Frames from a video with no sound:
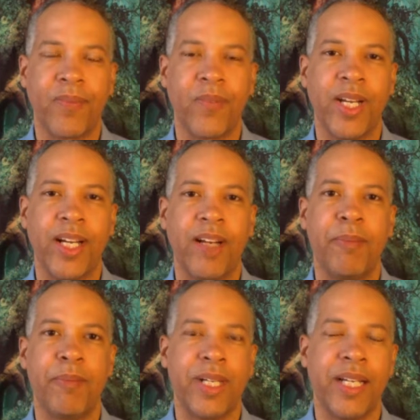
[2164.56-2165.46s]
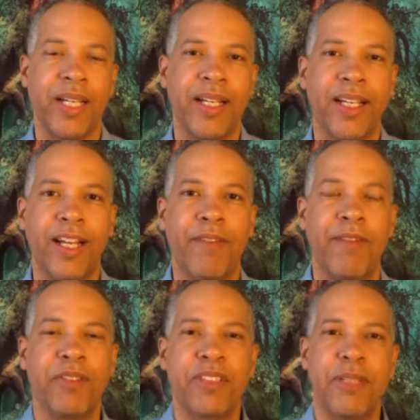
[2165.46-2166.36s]
Now, I
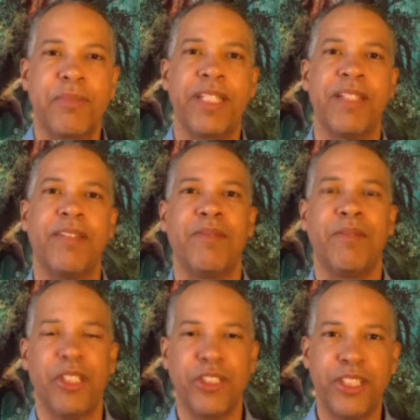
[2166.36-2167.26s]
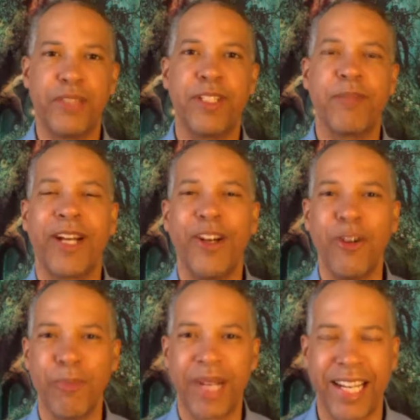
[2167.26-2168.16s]
felt something shift in my
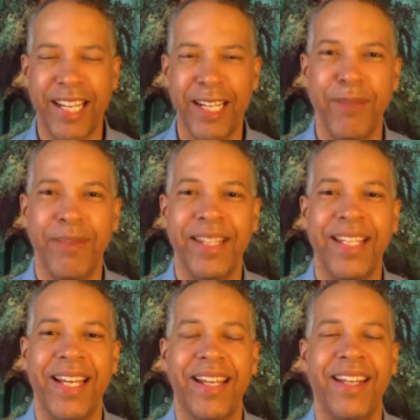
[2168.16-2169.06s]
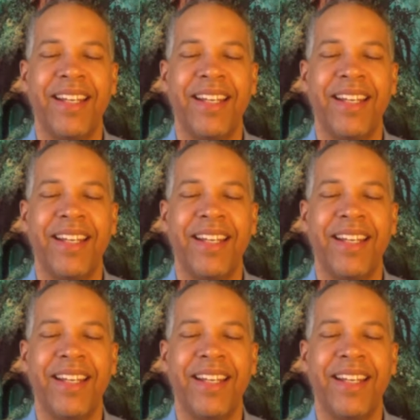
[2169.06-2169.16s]
own body with that.